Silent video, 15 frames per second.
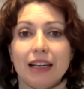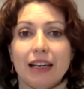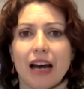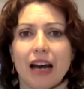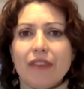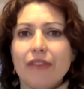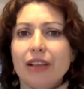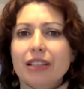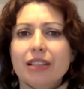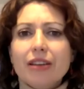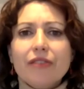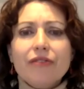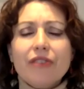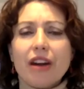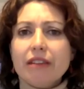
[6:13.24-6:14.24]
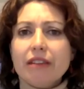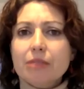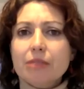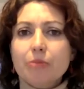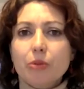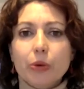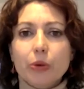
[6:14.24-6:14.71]
I felt very
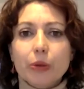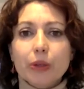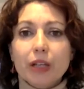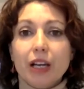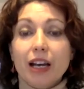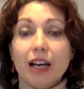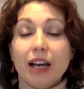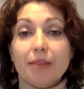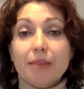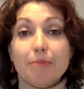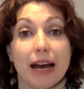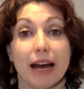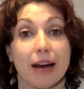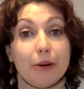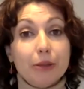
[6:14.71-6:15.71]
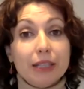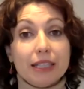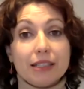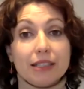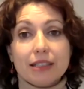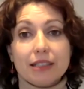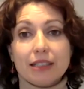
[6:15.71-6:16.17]
small and
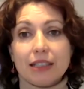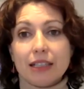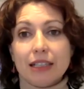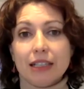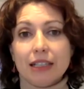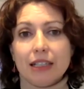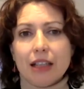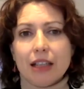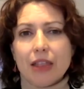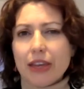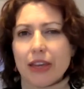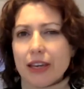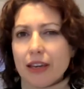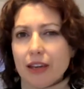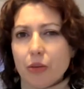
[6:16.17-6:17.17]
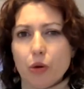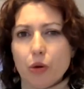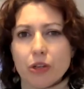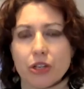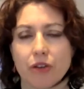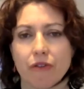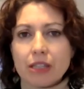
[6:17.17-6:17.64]
powerless, thinking, what
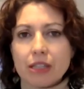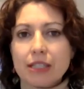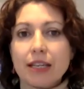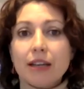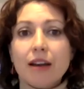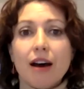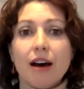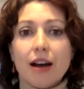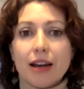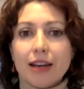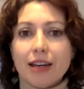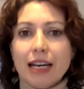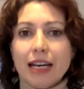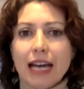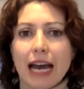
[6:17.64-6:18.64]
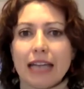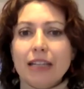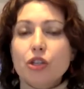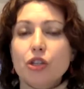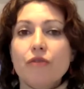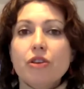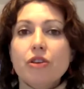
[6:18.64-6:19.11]
difference can I, an
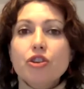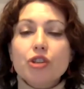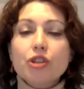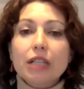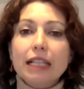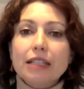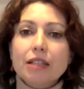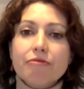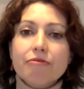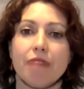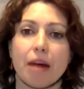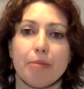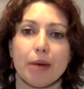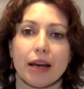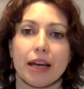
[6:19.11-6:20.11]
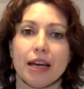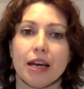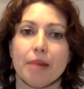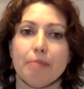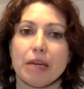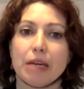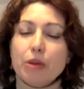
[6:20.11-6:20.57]
individual and a rabbi,
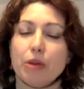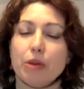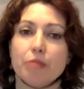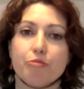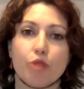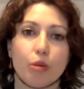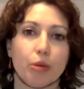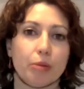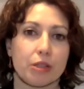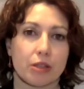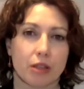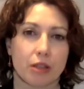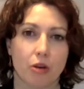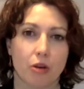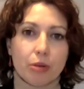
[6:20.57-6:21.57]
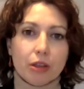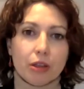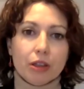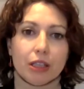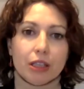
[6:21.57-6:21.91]
make when the problem is global?